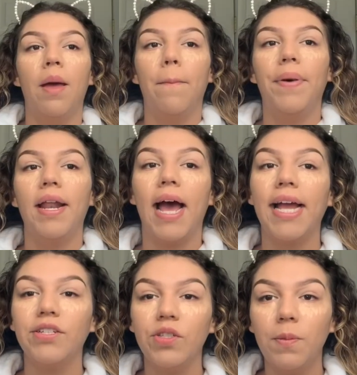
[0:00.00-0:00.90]
But I
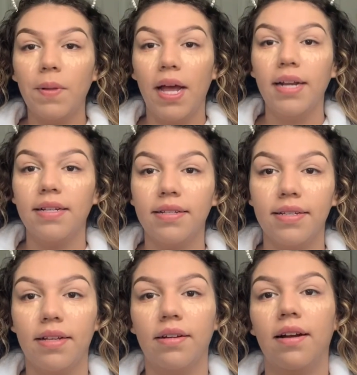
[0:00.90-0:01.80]
just applied
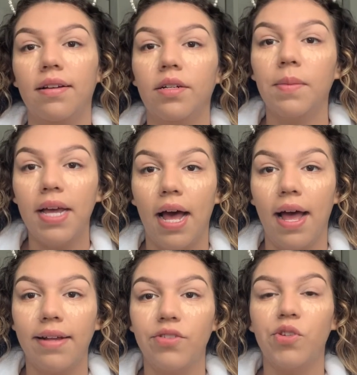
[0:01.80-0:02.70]
concealer under my
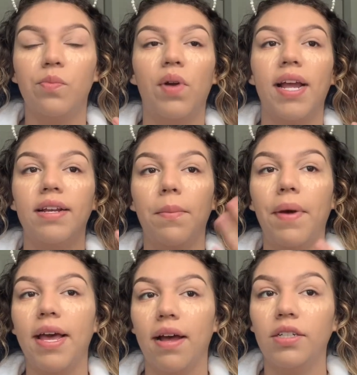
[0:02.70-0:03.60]
eyes to brighten up
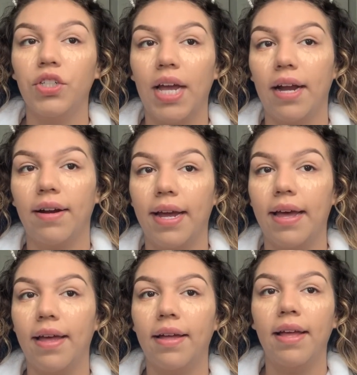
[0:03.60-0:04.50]
my under
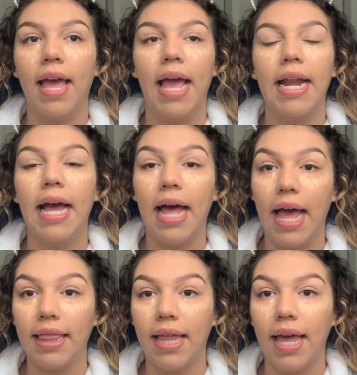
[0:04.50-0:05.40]
area and
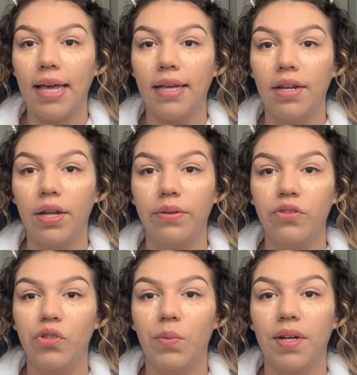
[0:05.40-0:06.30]
highlight, you know,
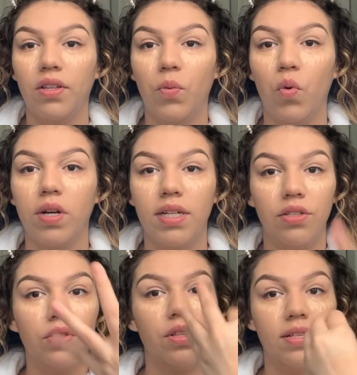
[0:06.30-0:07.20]
just to bring a little more
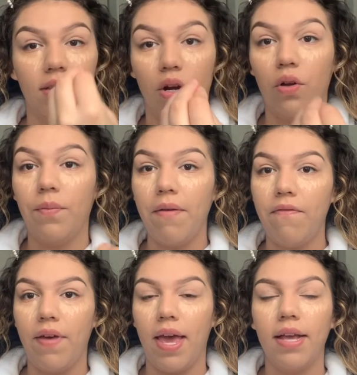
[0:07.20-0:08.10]
attention to the center of my
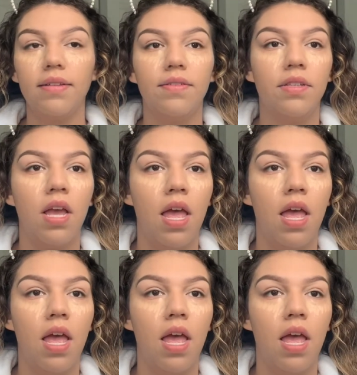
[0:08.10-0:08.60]
face.